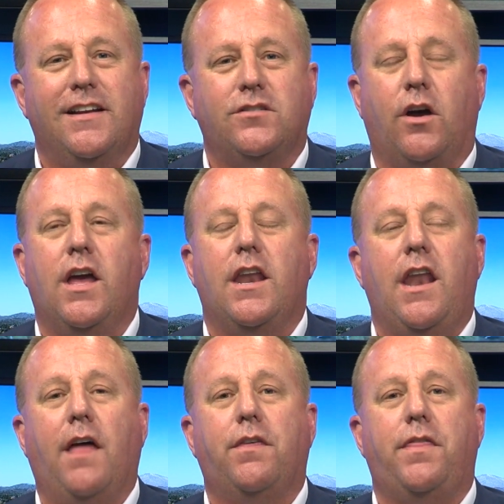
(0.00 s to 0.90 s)
So
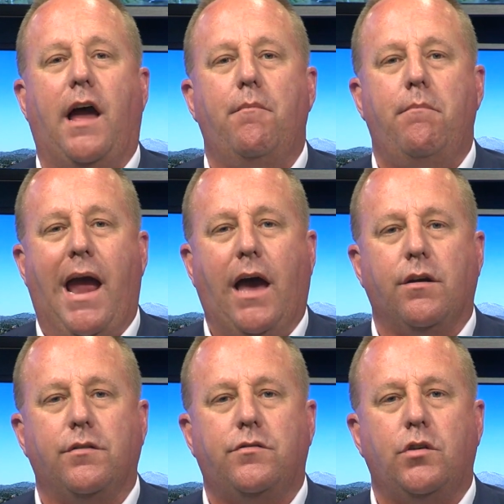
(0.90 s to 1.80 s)
not that
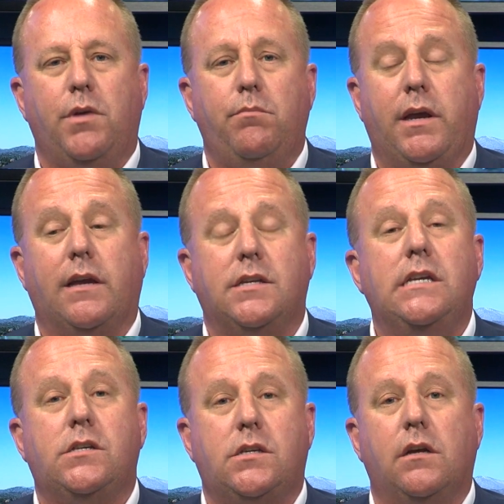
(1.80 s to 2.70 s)
matters to me, because
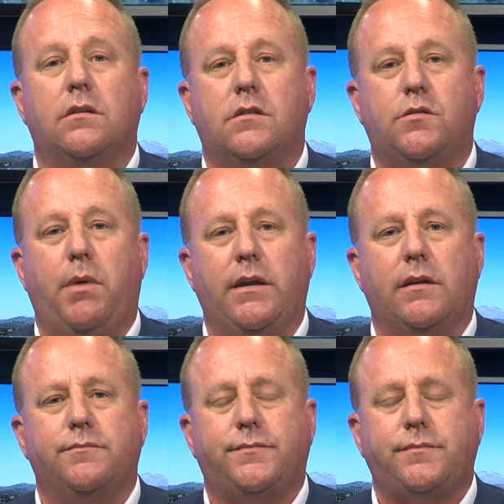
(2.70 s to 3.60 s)
he's still suspended.